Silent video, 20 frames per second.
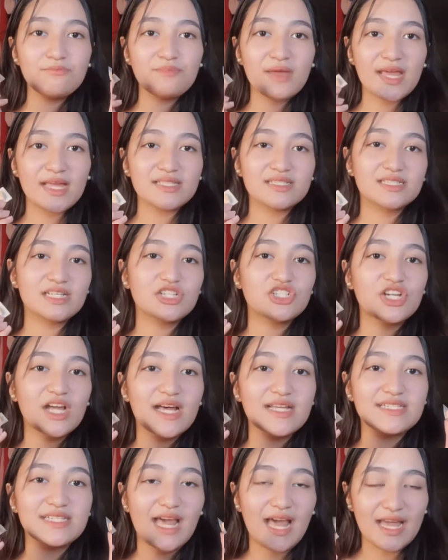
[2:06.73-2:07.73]
pains such
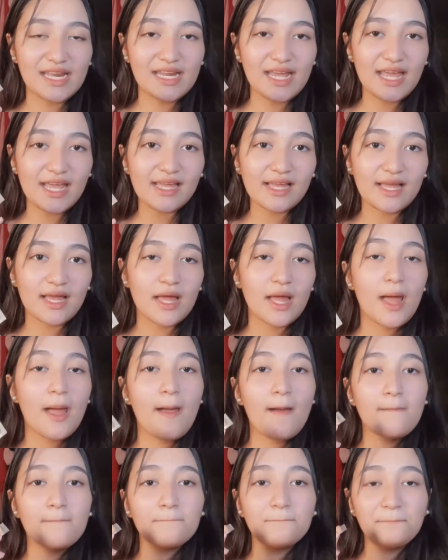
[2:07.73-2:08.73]
as headache,
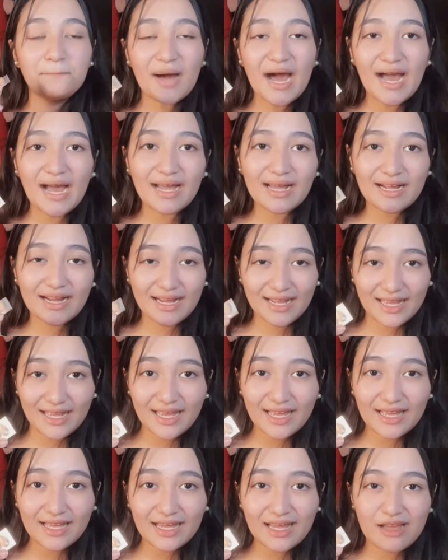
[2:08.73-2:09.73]

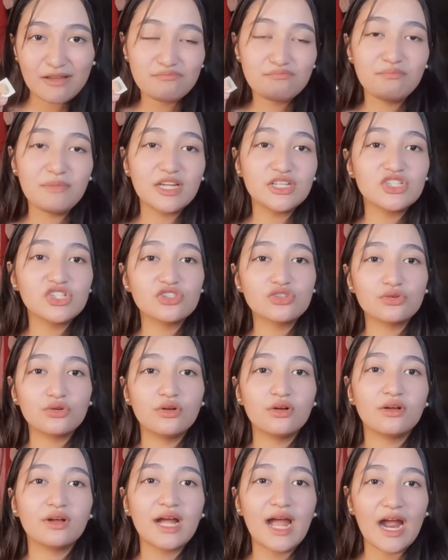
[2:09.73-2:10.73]
backache,
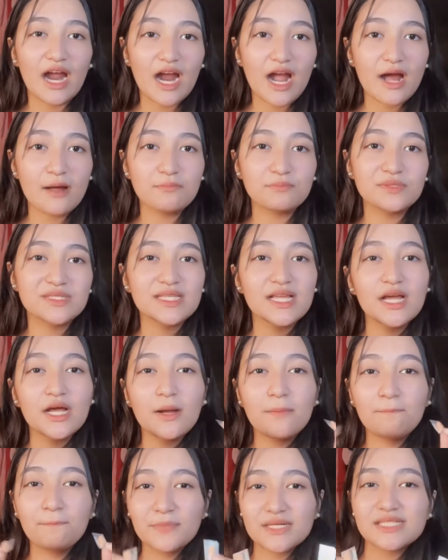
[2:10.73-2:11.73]
menstrual cramps,
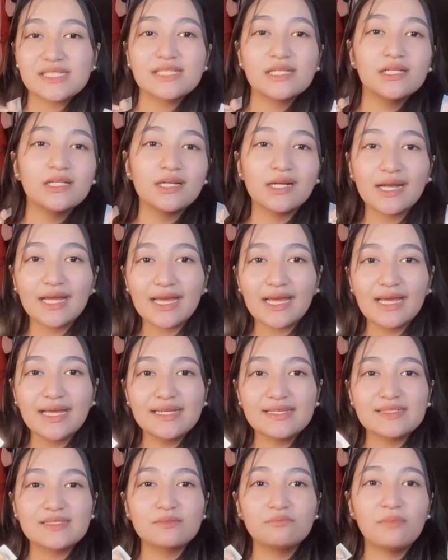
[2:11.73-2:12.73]
muscular
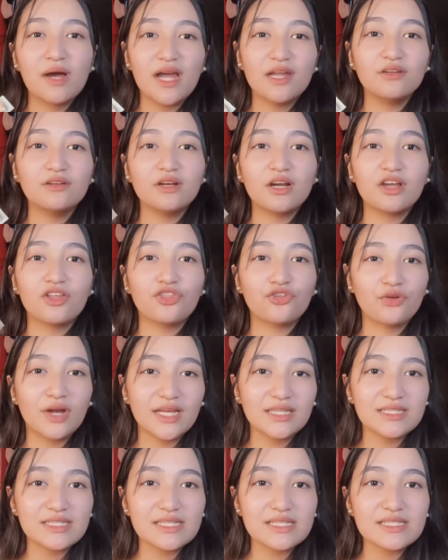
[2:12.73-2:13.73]
aches, minor
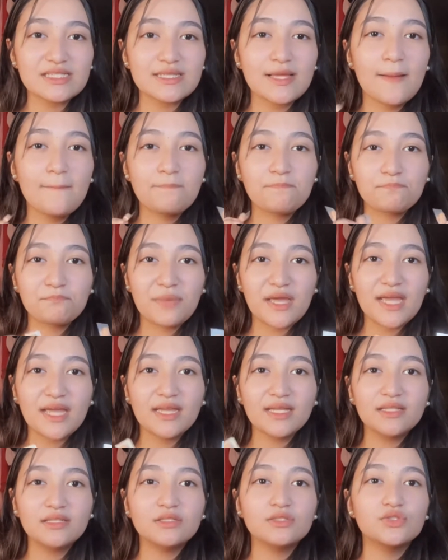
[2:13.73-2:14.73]
arthritis,
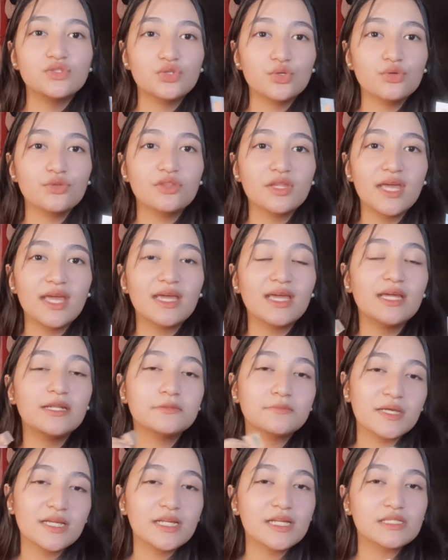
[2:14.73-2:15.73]
pain, toothache, and
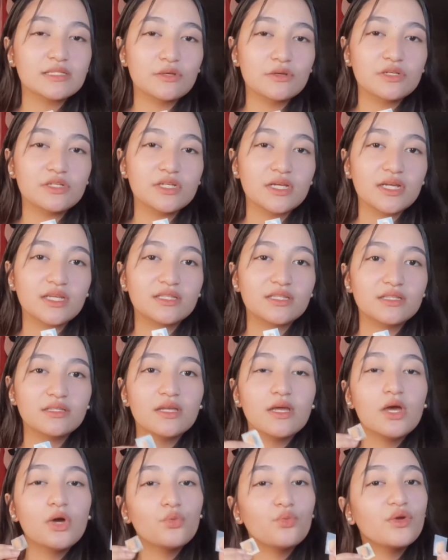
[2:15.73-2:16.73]
pain associated
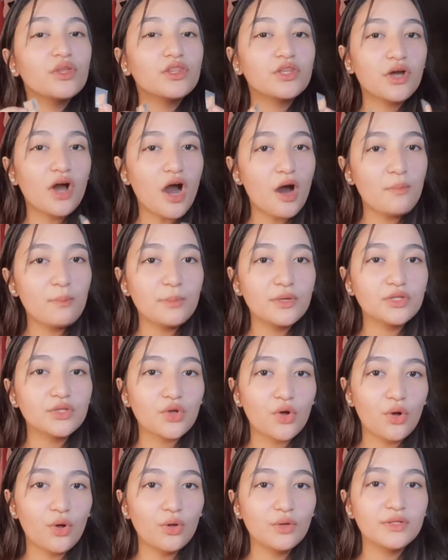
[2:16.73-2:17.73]
with common
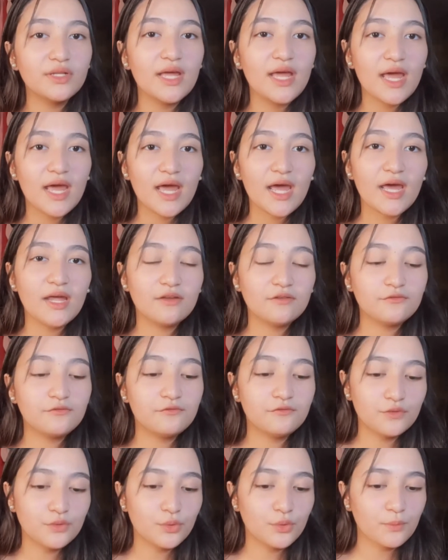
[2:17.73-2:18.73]
cold and
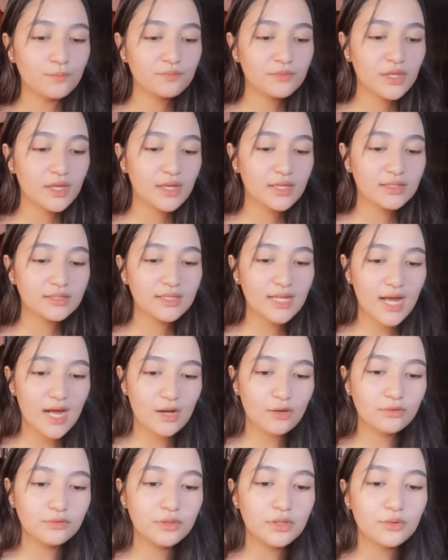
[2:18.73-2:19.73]
flu.
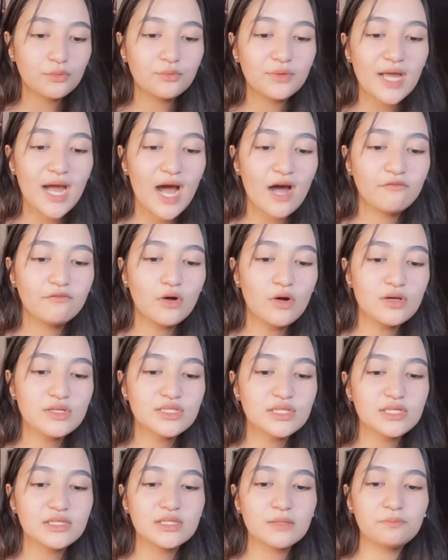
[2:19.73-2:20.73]
Now, we have
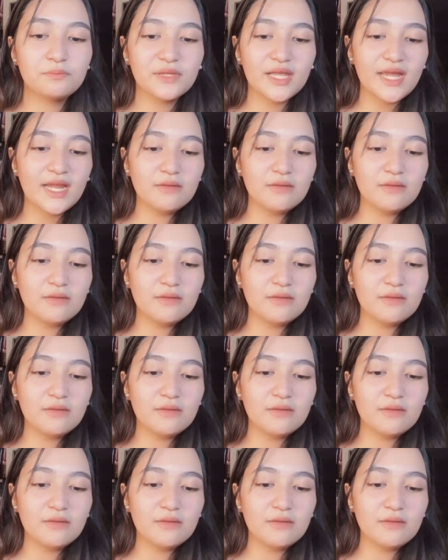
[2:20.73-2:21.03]
also the plain